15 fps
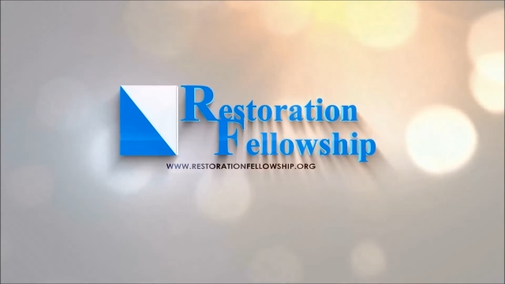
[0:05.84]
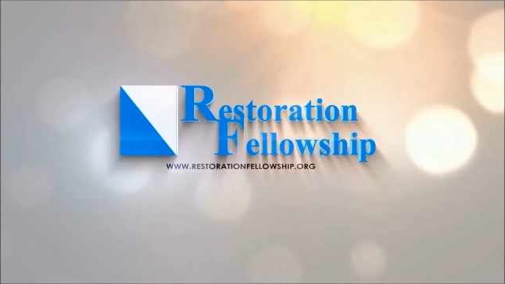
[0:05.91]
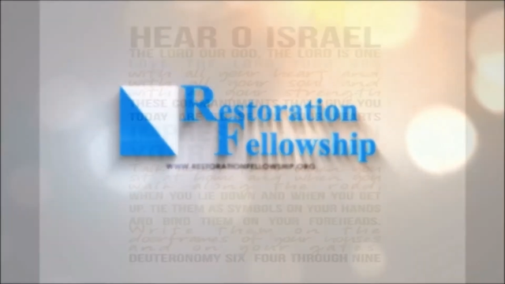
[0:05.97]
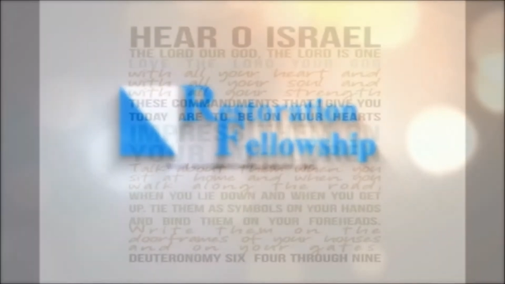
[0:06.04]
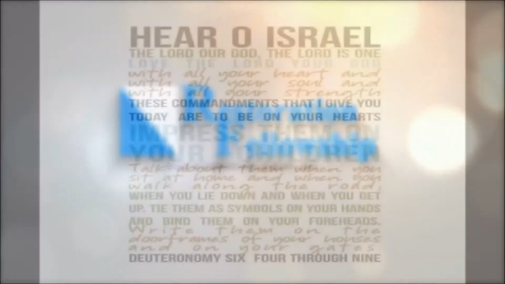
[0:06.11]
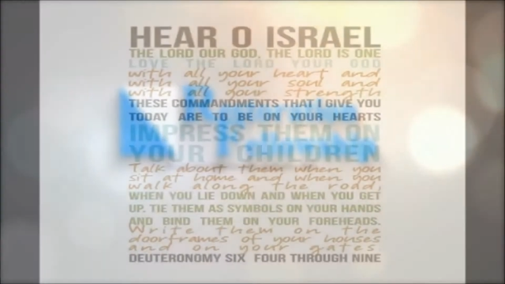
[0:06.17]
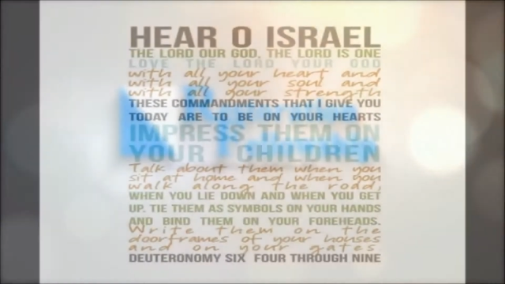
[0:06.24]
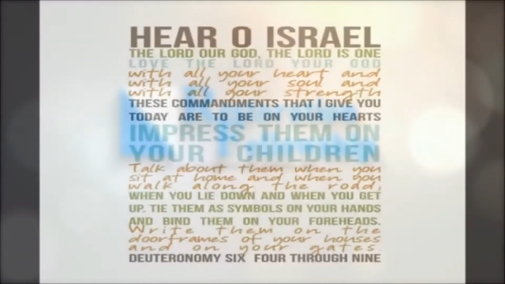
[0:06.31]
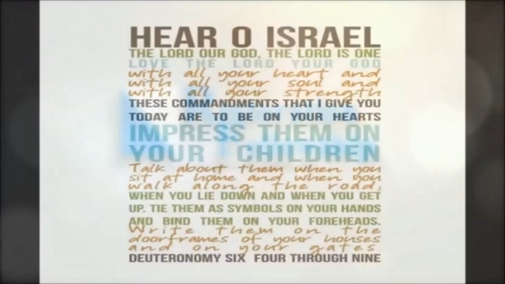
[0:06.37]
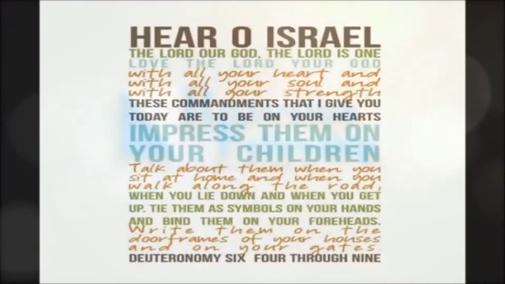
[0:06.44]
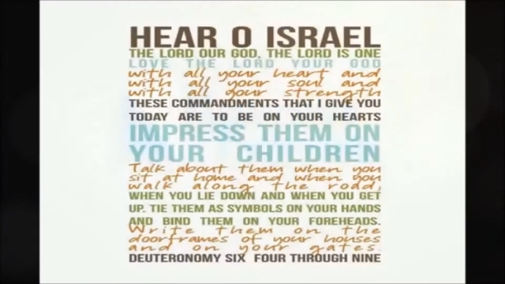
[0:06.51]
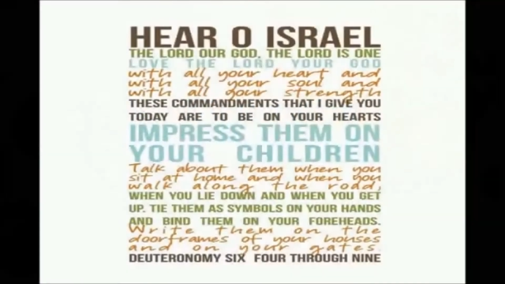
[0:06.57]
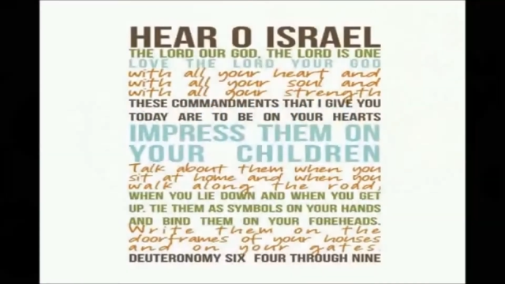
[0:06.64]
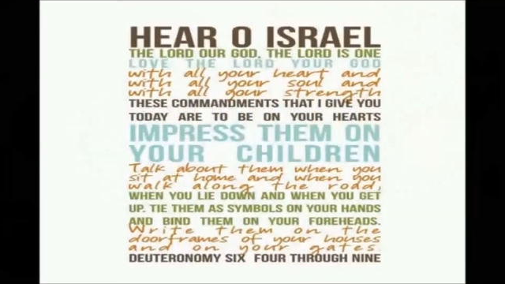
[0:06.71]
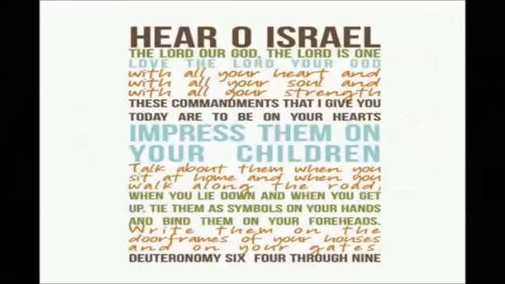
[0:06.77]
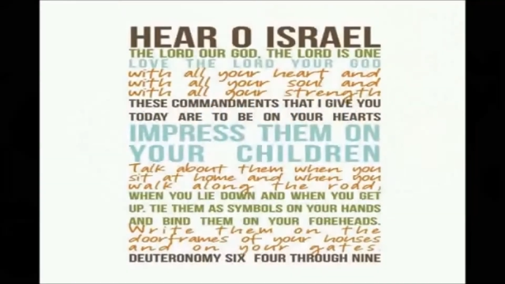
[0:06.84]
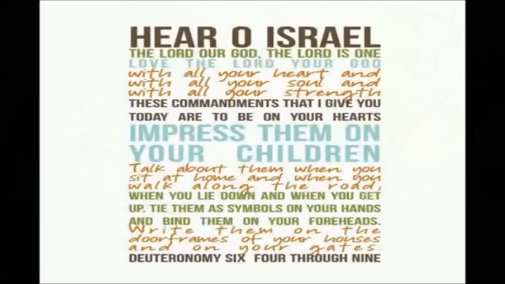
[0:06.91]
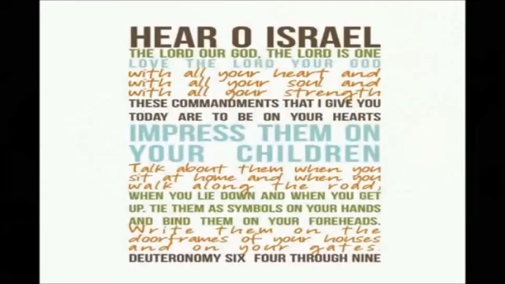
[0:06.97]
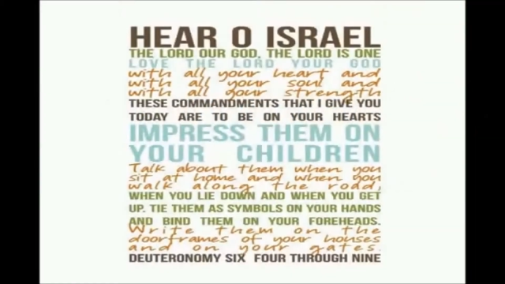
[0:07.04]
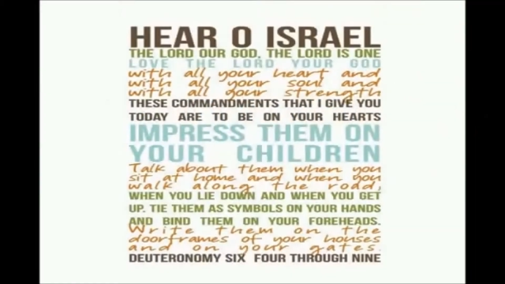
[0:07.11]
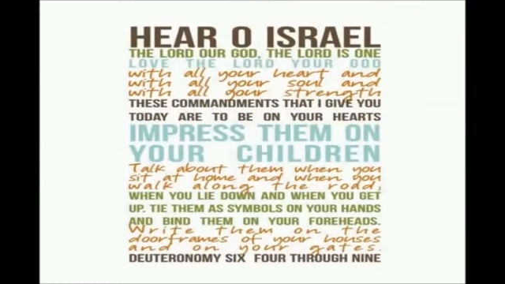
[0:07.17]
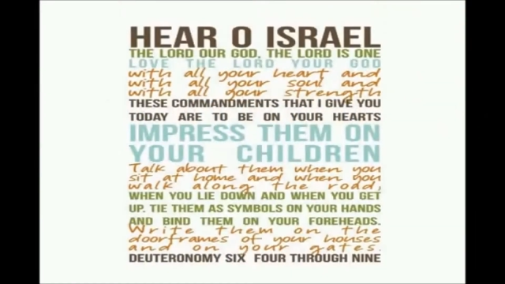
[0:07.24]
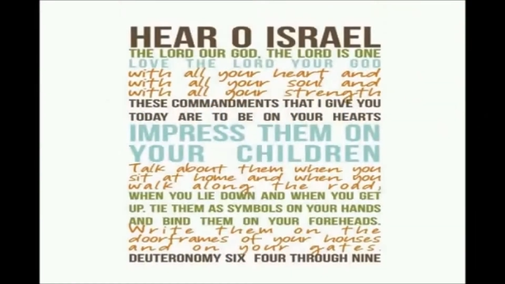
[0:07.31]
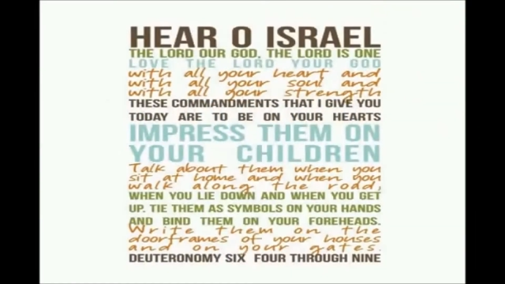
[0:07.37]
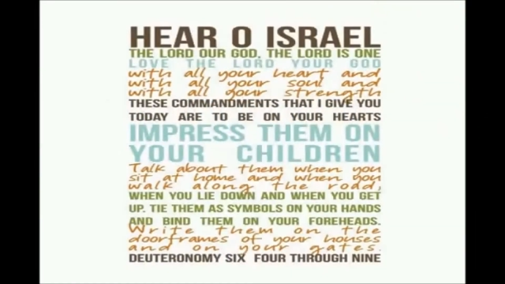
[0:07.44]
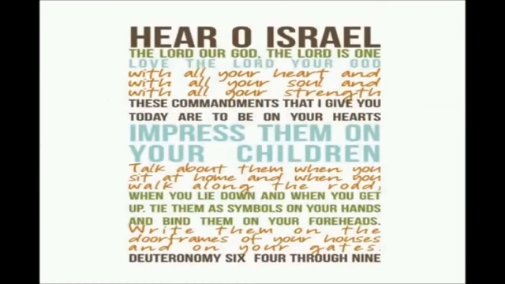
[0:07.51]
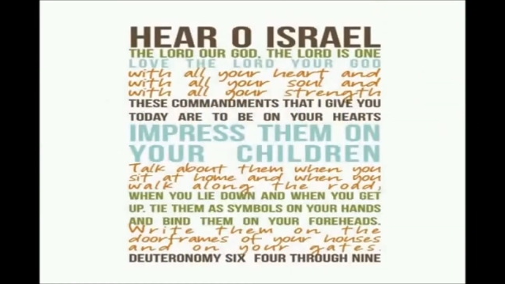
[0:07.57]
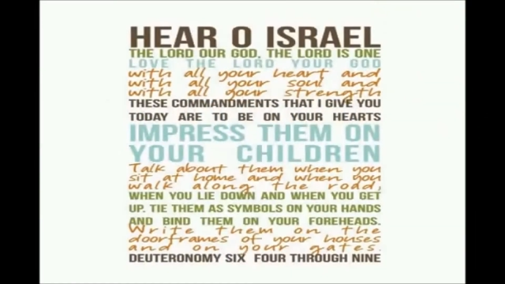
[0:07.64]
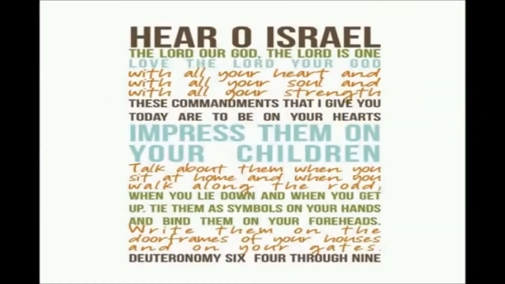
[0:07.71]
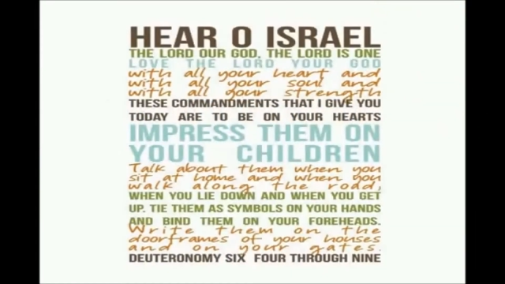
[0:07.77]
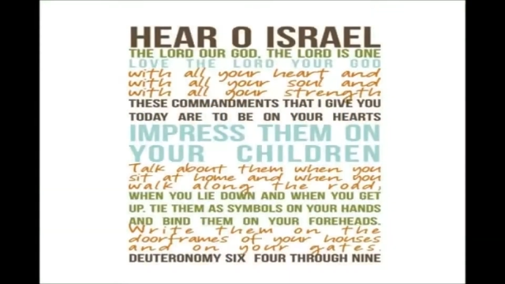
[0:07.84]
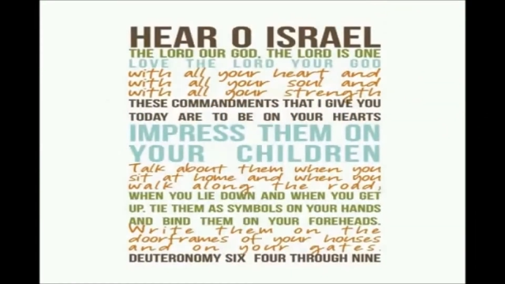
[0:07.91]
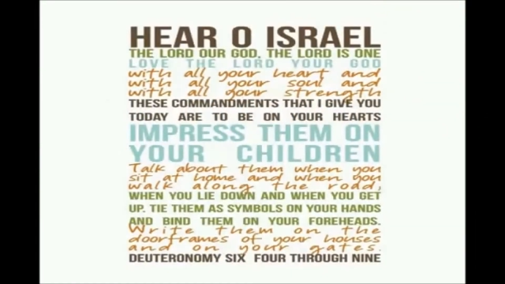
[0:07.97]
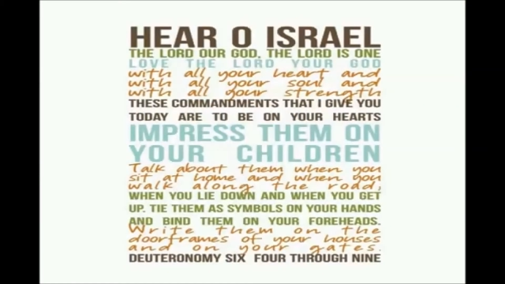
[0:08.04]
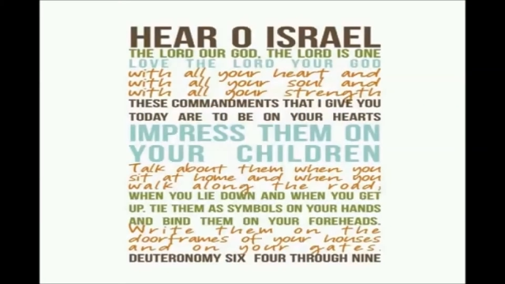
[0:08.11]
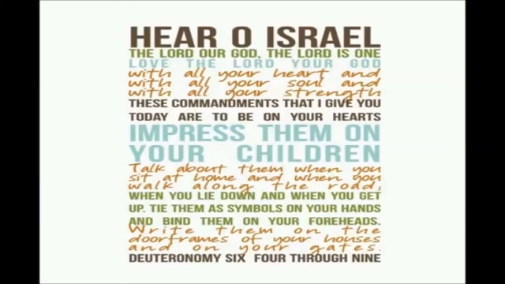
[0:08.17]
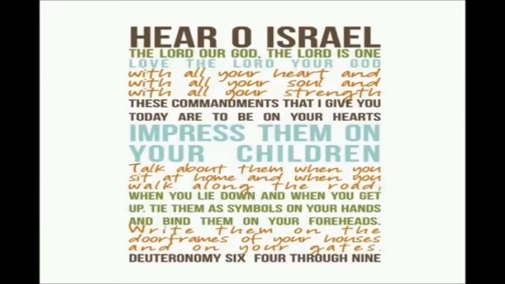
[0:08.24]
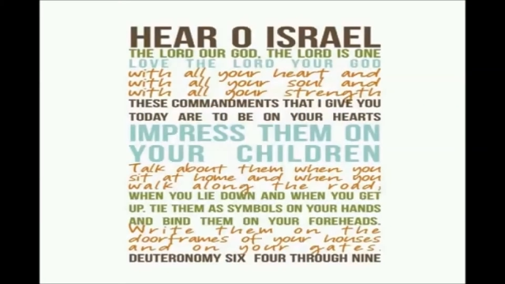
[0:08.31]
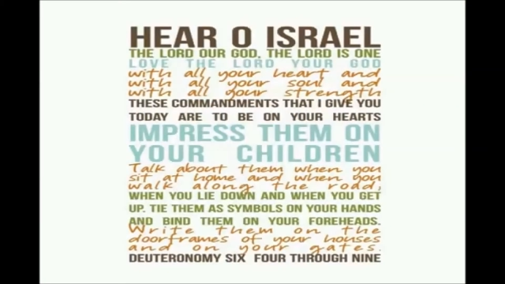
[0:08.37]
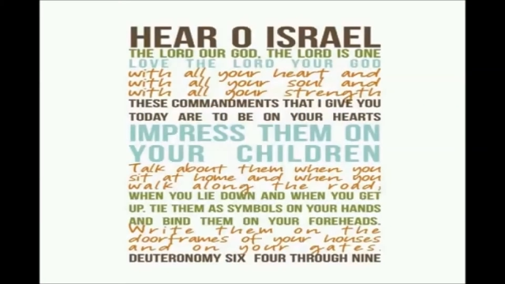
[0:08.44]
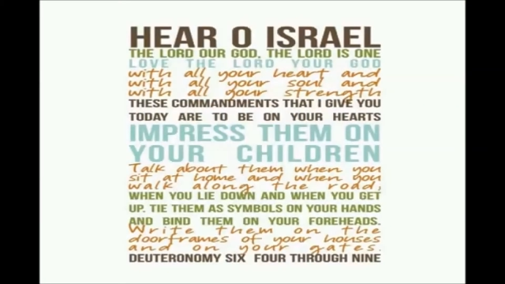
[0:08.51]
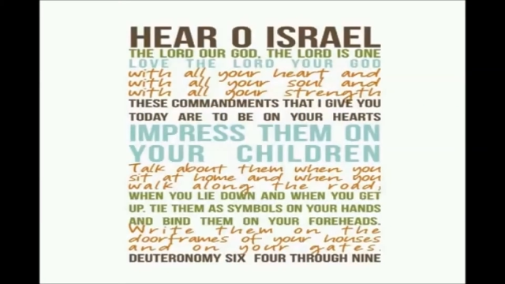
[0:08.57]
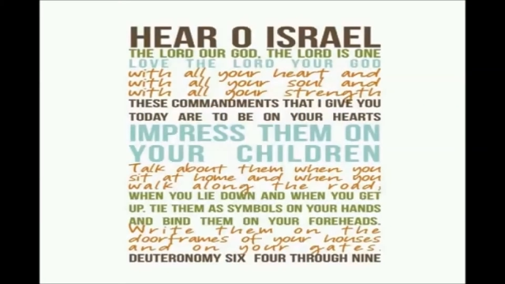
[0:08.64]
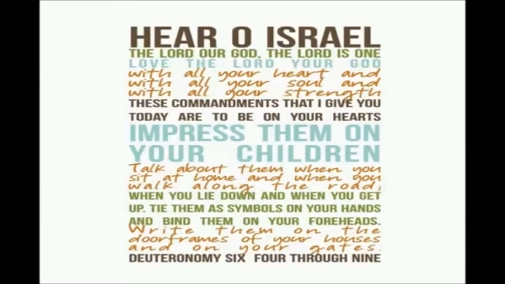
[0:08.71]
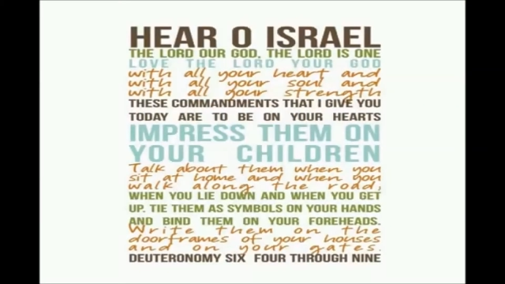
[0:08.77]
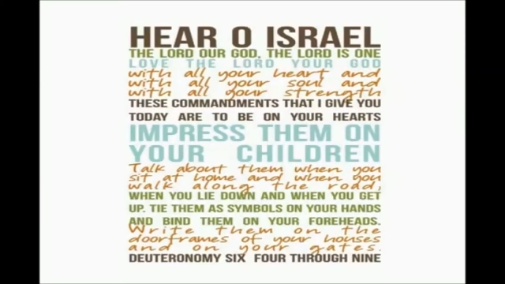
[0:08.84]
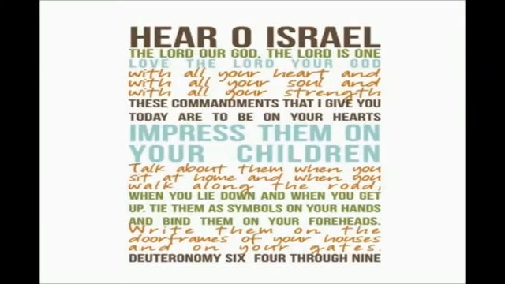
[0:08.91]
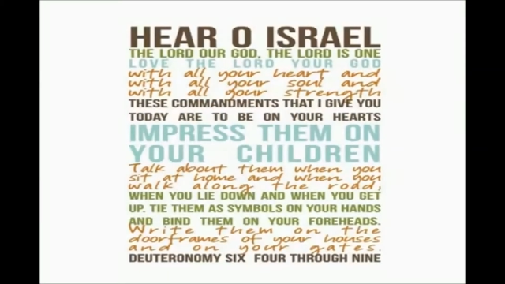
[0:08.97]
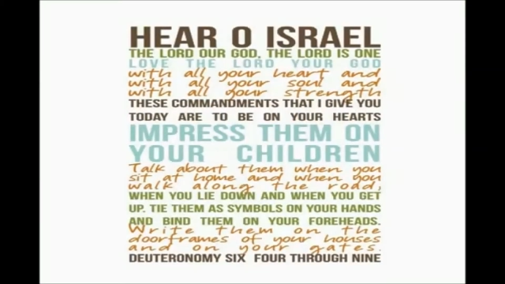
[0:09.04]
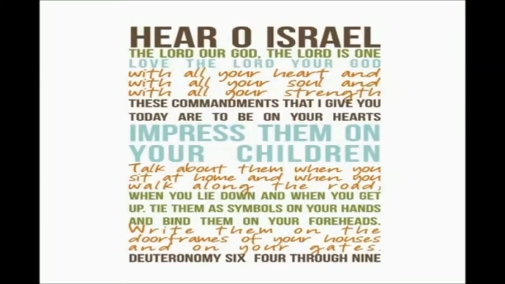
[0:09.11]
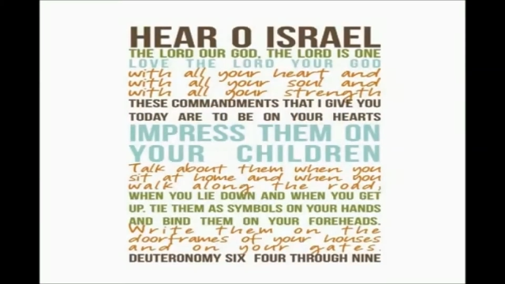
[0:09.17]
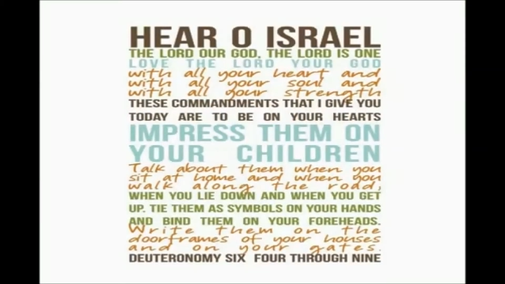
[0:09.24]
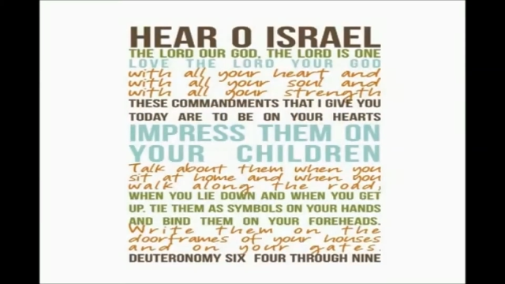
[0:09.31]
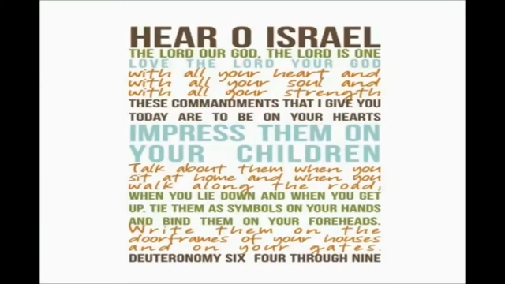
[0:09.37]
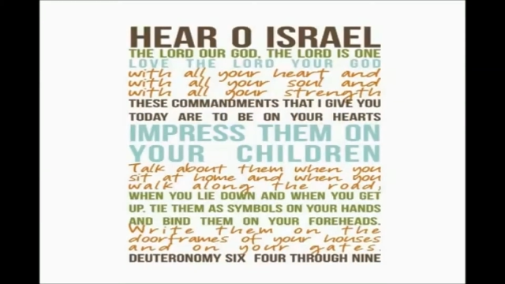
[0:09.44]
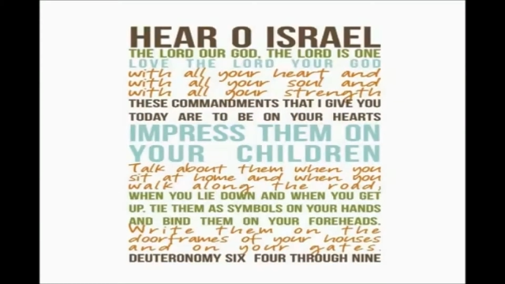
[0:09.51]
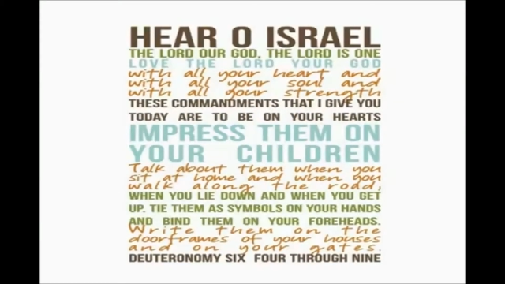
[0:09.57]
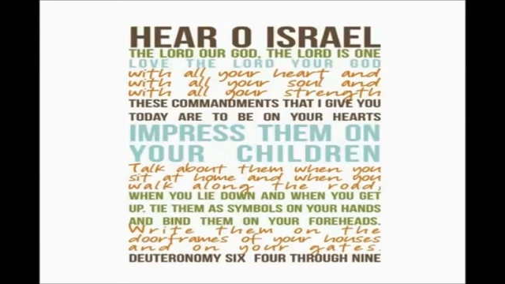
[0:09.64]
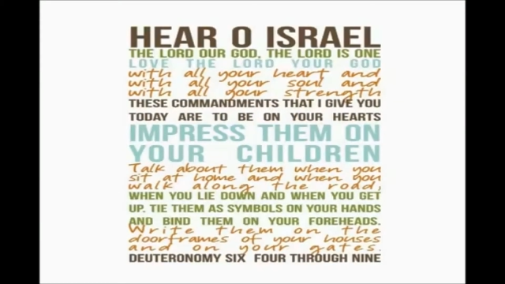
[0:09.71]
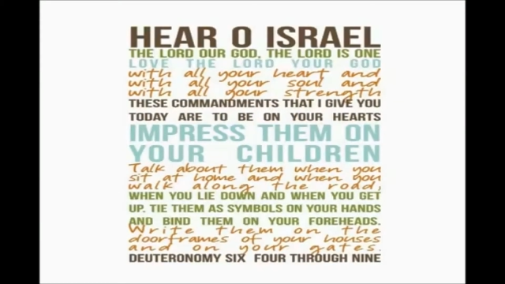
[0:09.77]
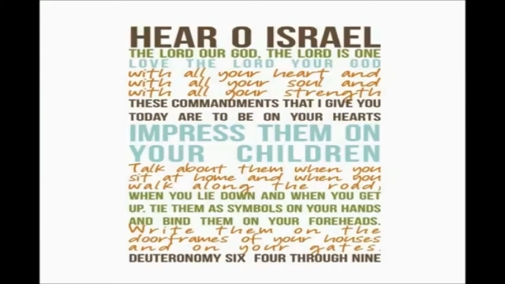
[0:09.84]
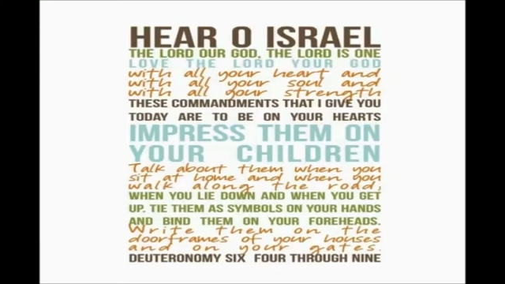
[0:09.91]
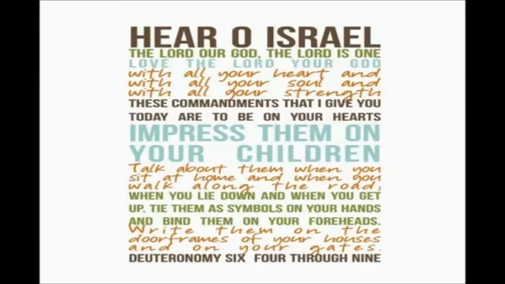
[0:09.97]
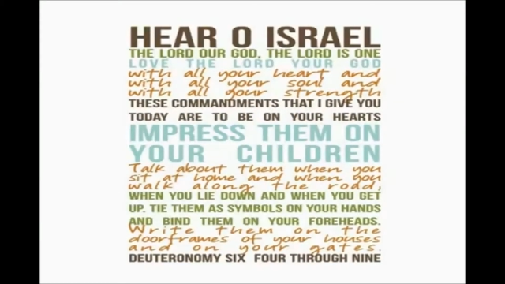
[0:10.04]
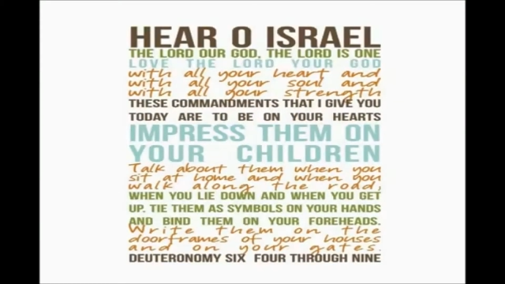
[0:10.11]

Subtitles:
Nobody's mouth can be seen.